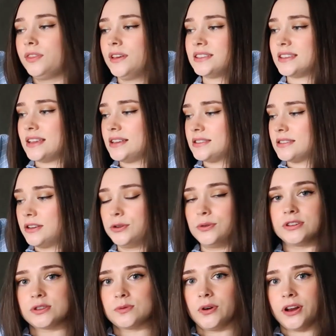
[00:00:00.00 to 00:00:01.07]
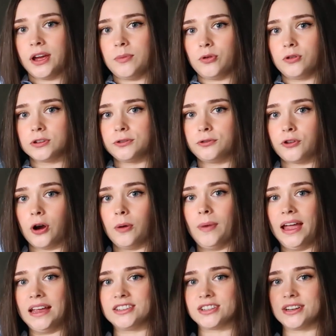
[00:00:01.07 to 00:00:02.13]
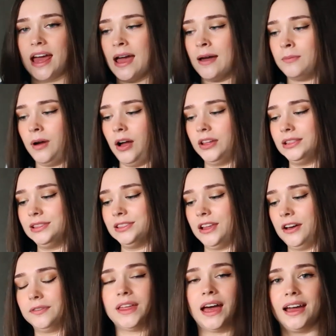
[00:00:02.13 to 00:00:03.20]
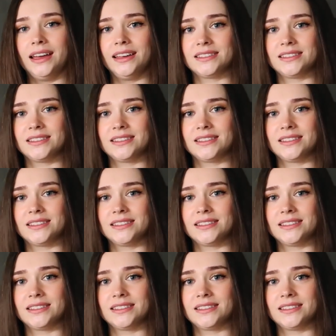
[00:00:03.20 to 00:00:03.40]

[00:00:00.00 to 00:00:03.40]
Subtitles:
This is the newest one I bought from H&M. I love that